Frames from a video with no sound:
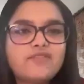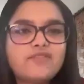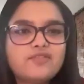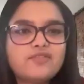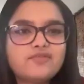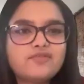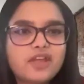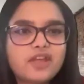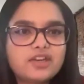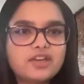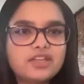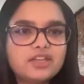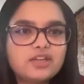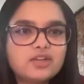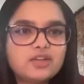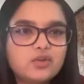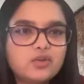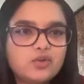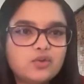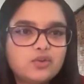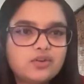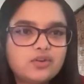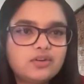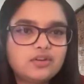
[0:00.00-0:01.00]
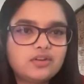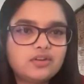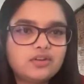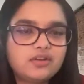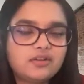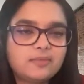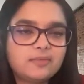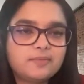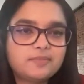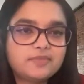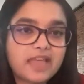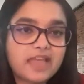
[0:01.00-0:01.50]
we have a very good,
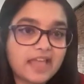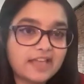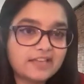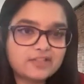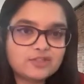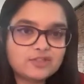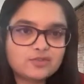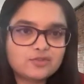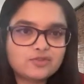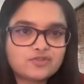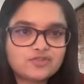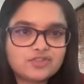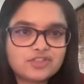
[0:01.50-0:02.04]
thanks to